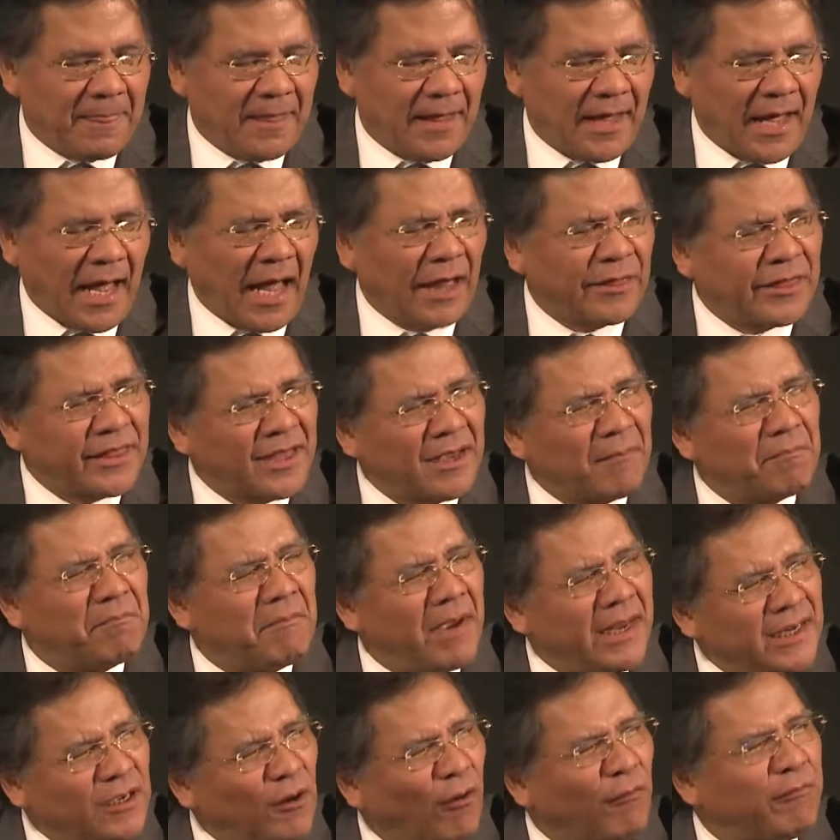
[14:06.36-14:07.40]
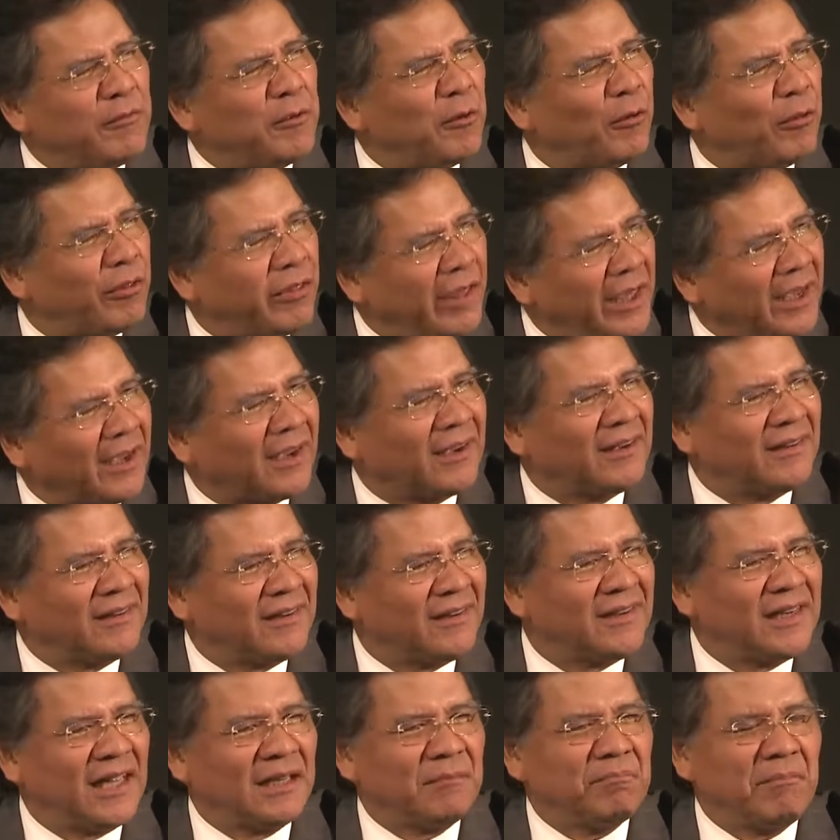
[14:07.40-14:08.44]
I think many of you think
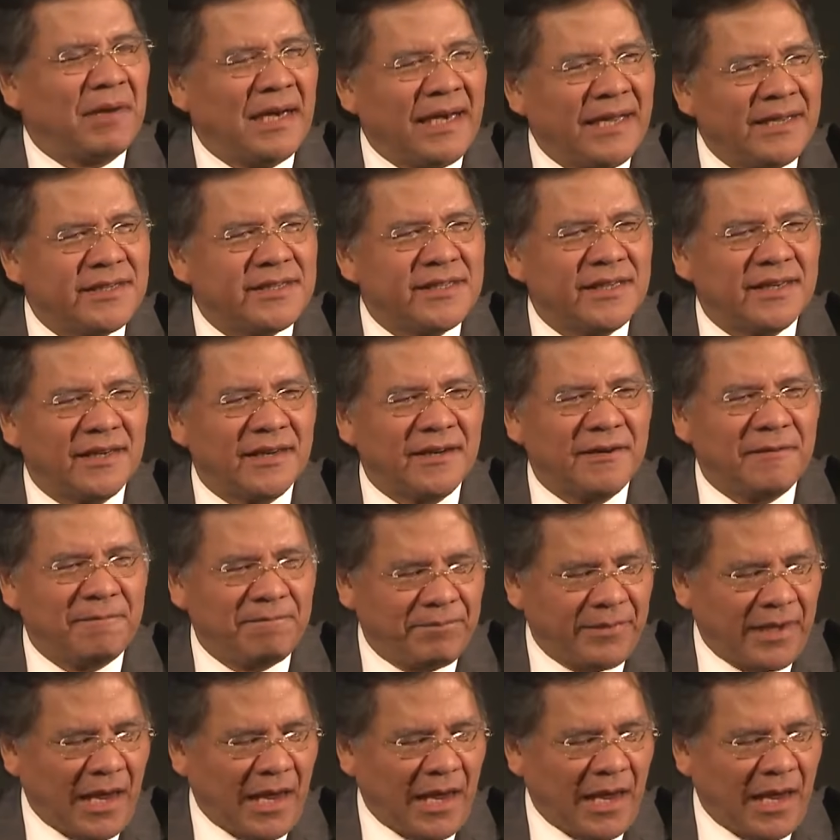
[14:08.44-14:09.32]
that Malaysia,